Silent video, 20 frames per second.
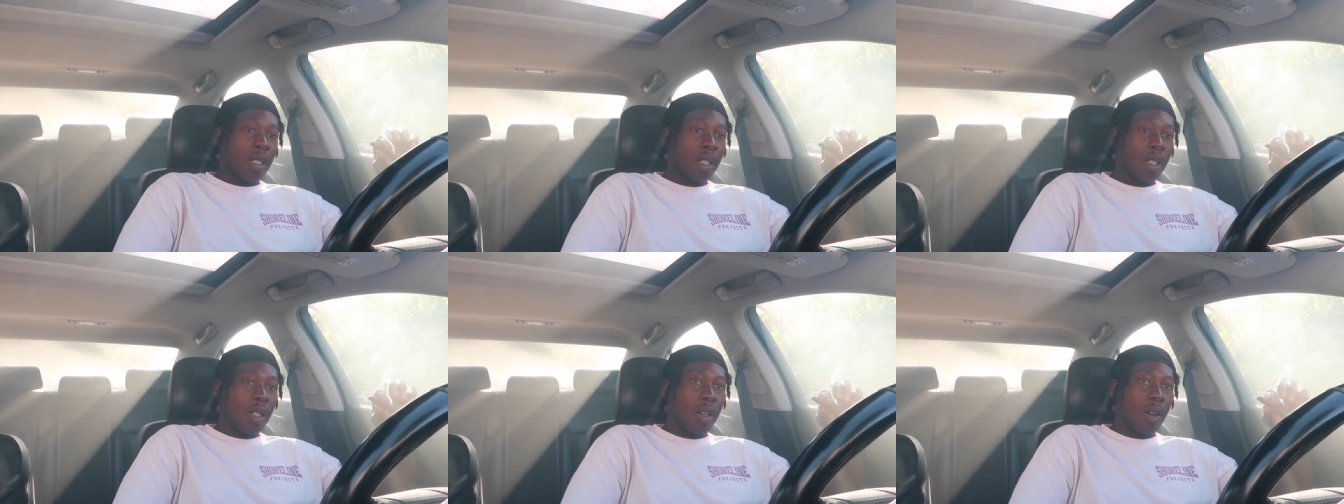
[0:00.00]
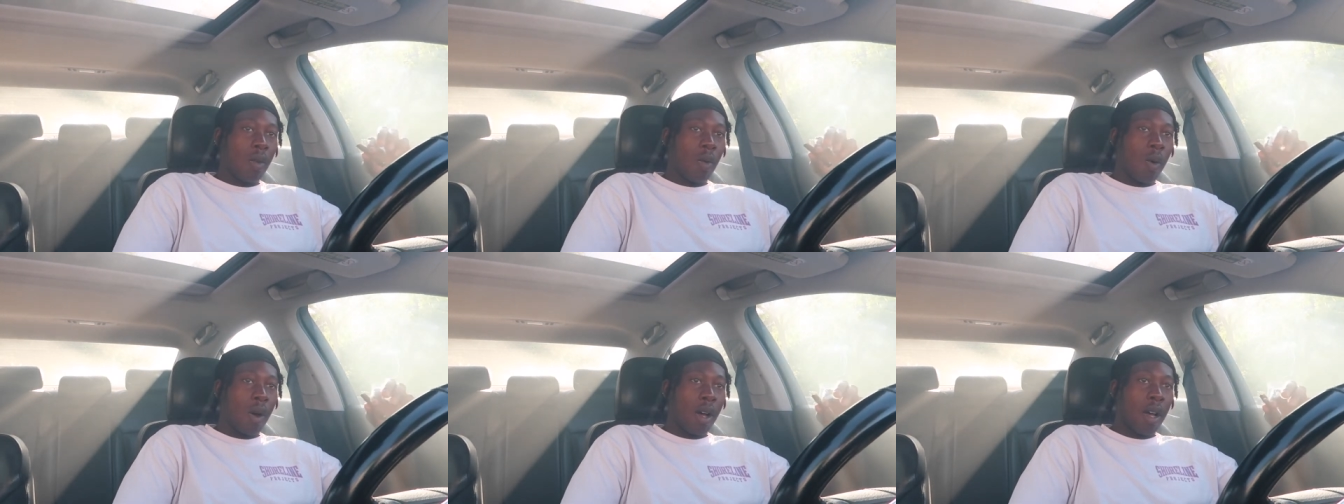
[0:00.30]
you
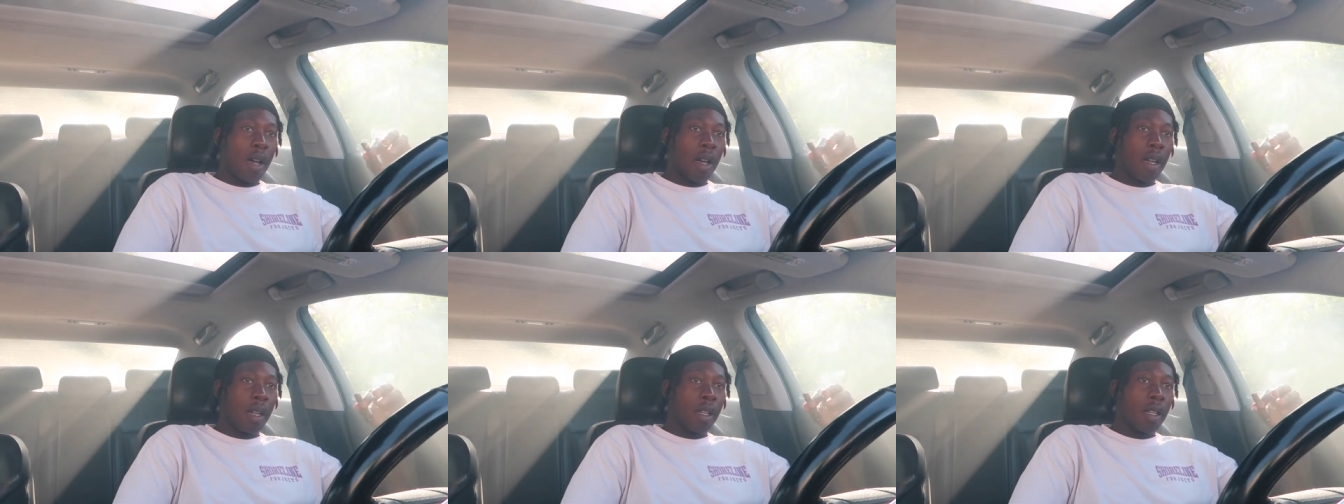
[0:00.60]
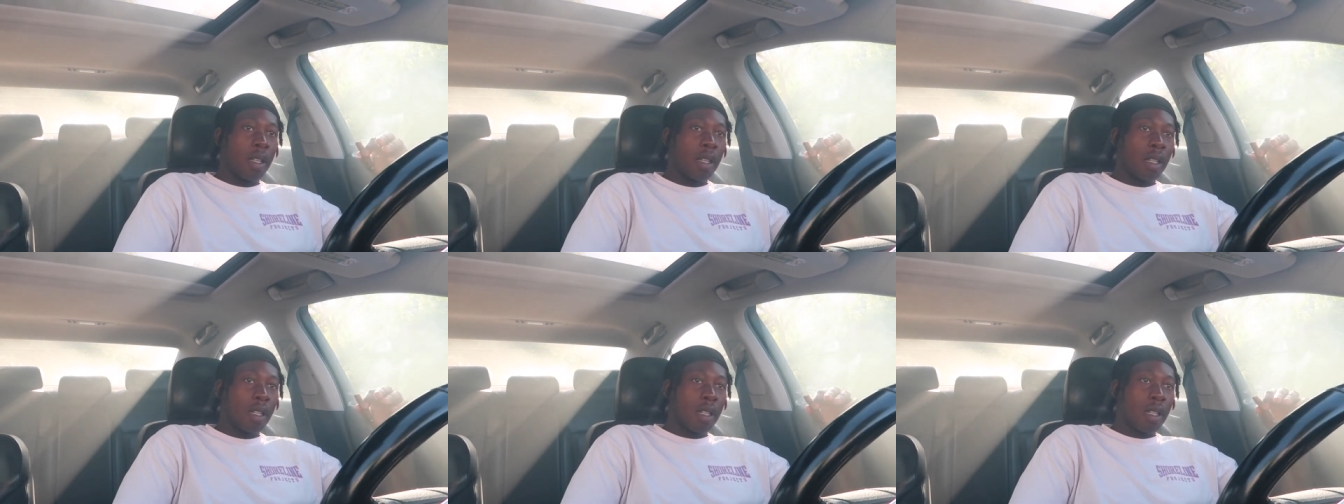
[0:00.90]
know, why
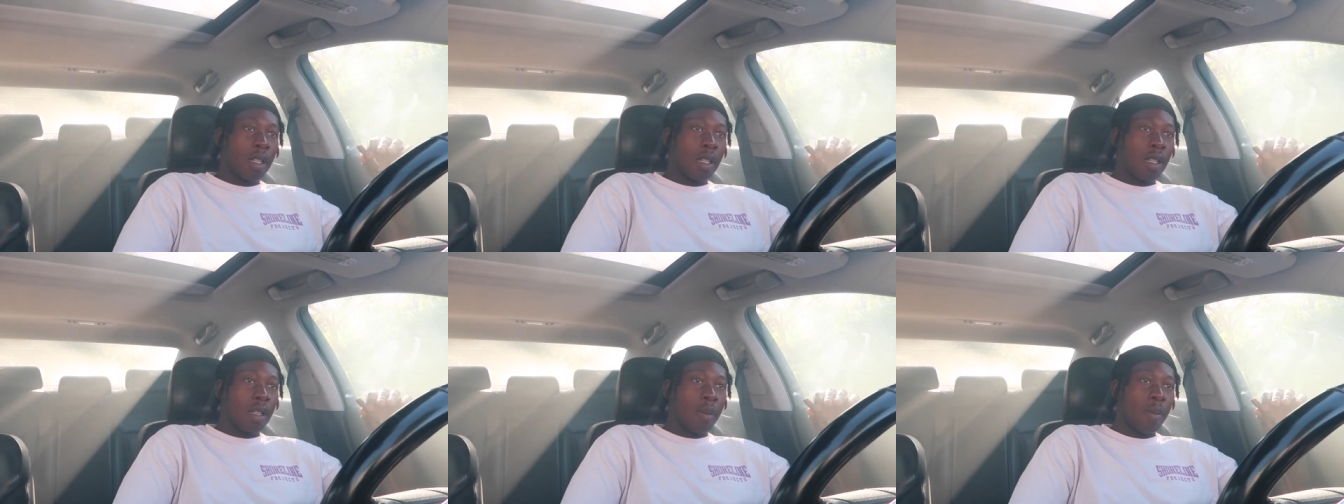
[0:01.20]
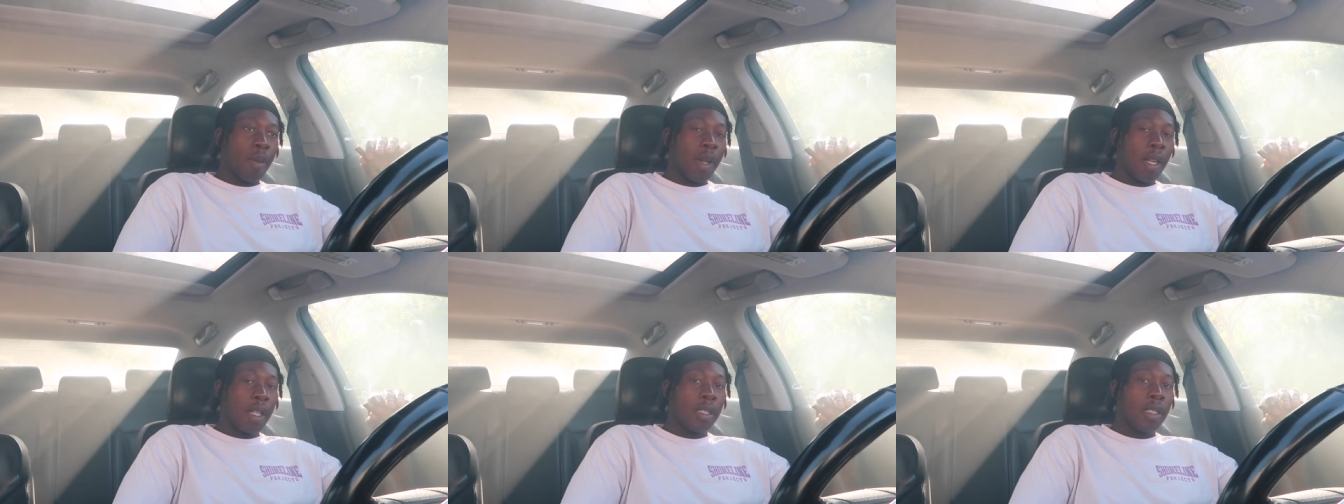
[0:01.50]

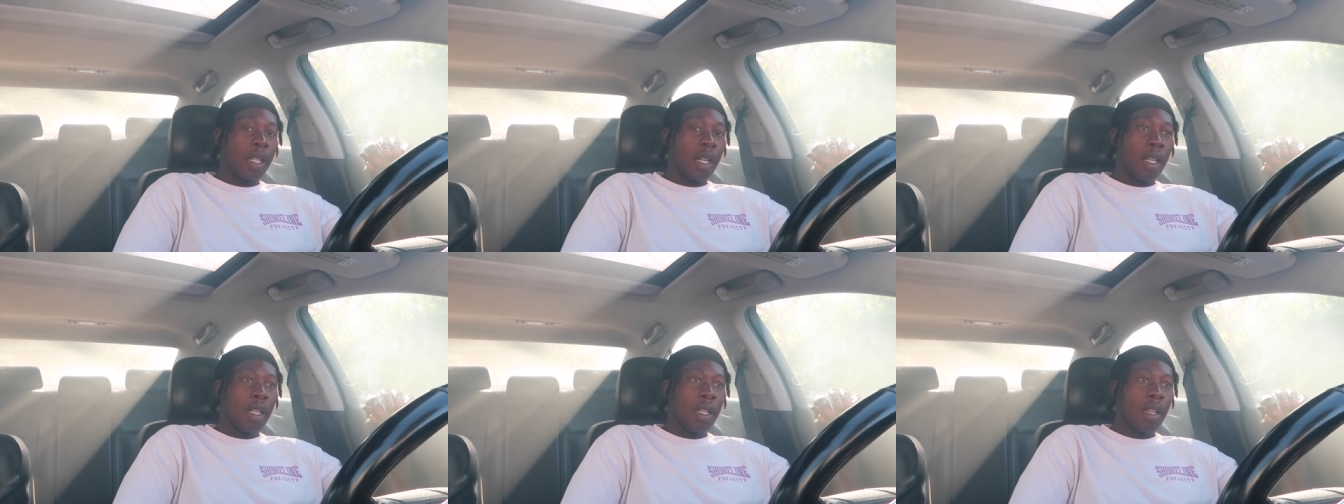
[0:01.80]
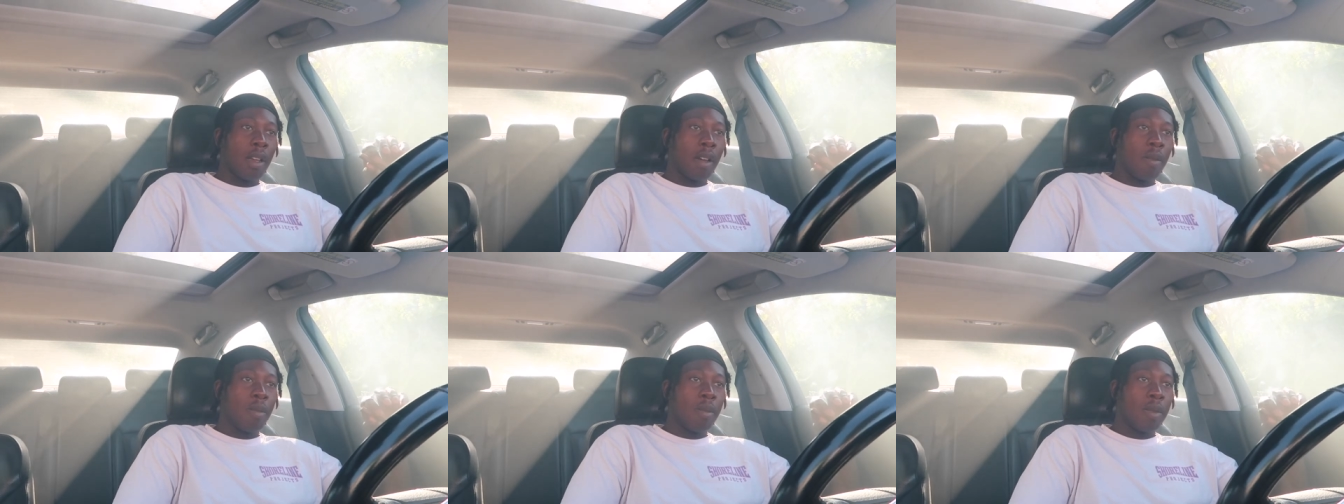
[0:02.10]

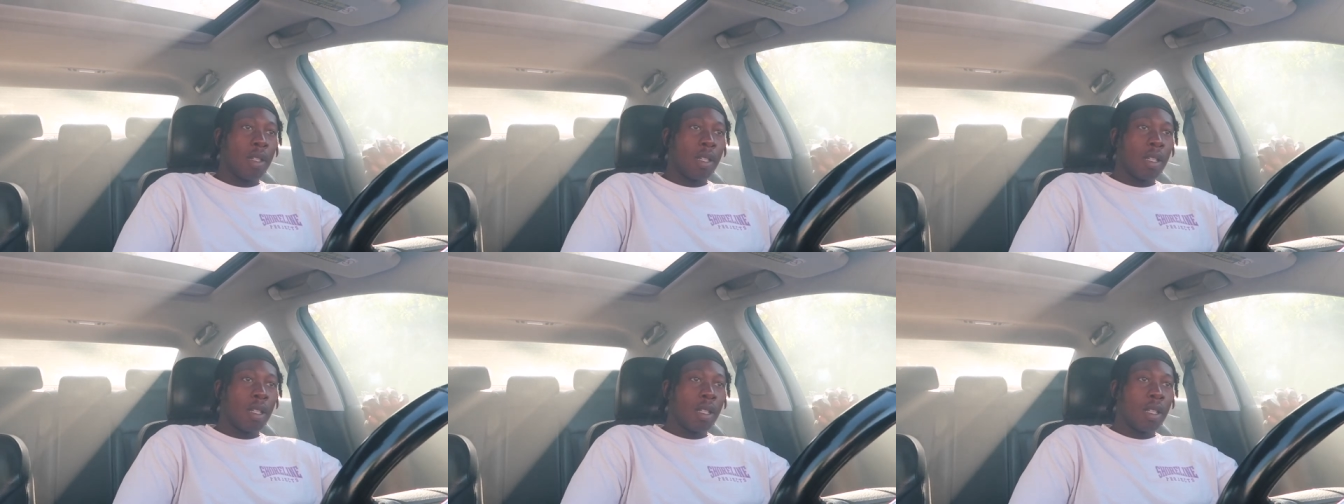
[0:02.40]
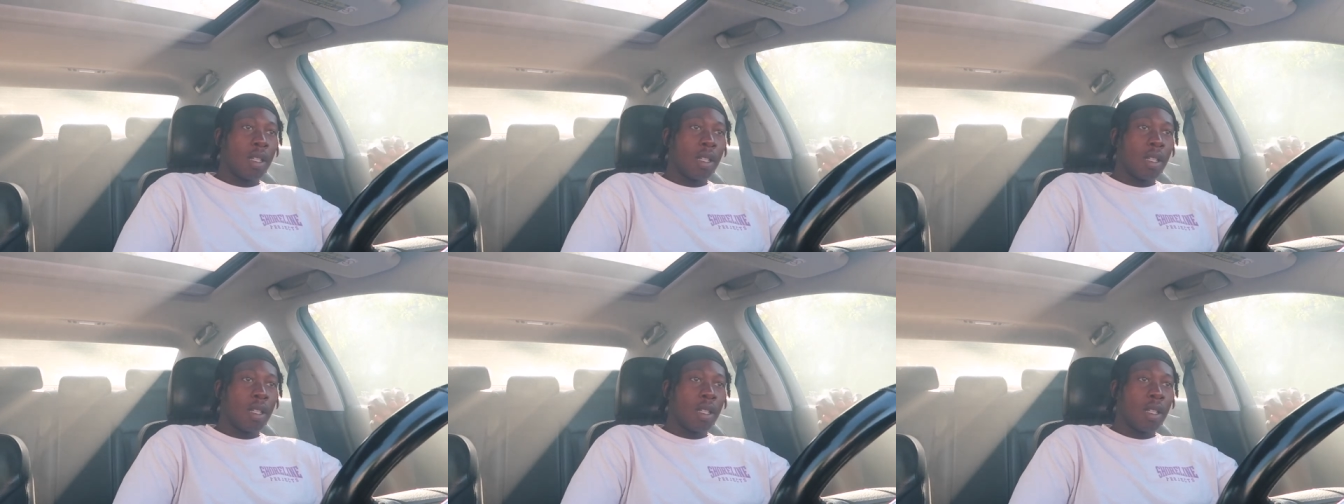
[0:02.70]
meditating helped me,